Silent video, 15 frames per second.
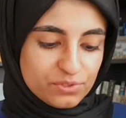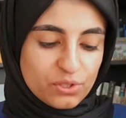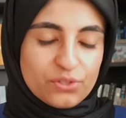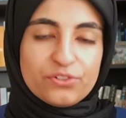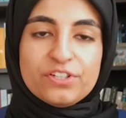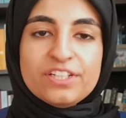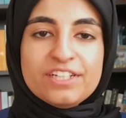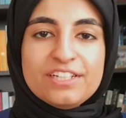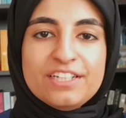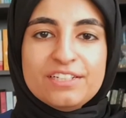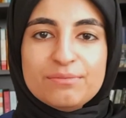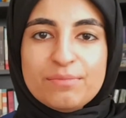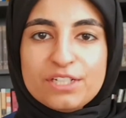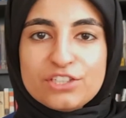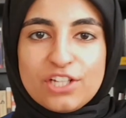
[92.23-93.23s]
Don't really
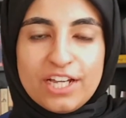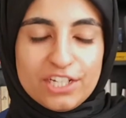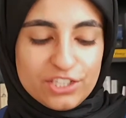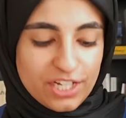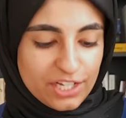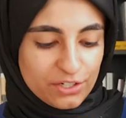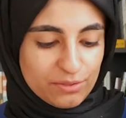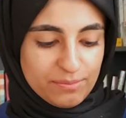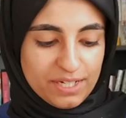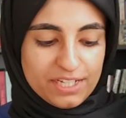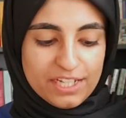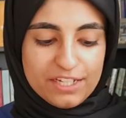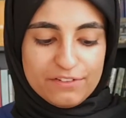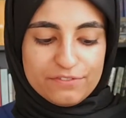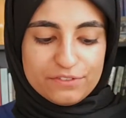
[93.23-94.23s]
need much eyeshadow in my
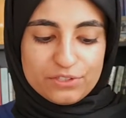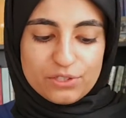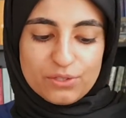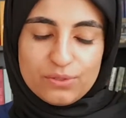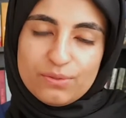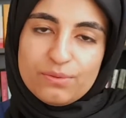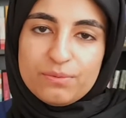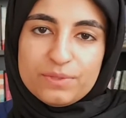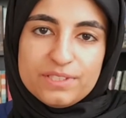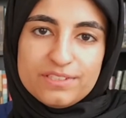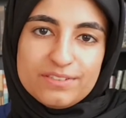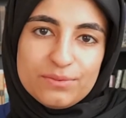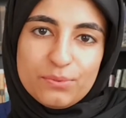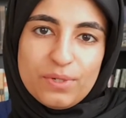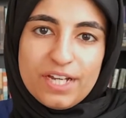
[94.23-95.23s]
life, so
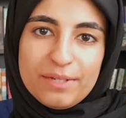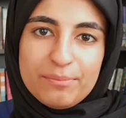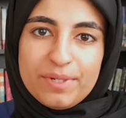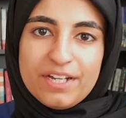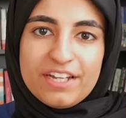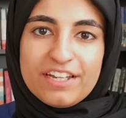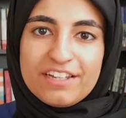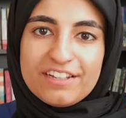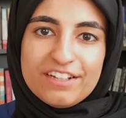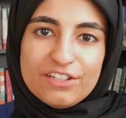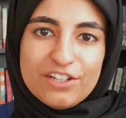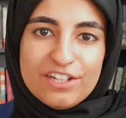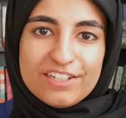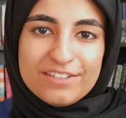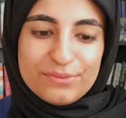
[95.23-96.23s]
why buy a
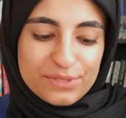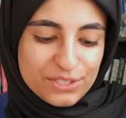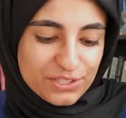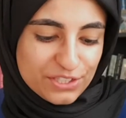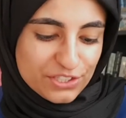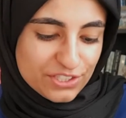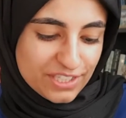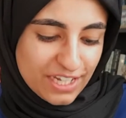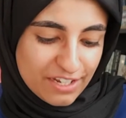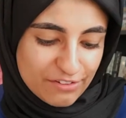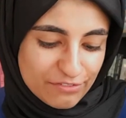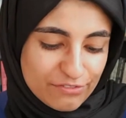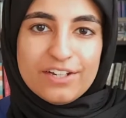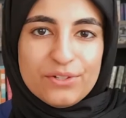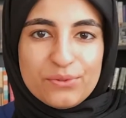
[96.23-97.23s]
lot when you could just
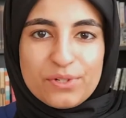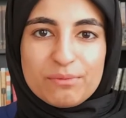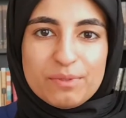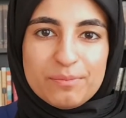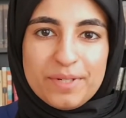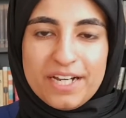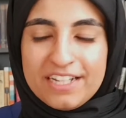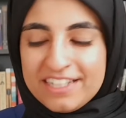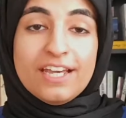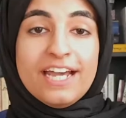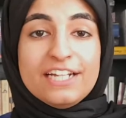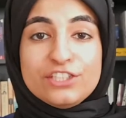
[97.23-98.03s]
have a normal palette?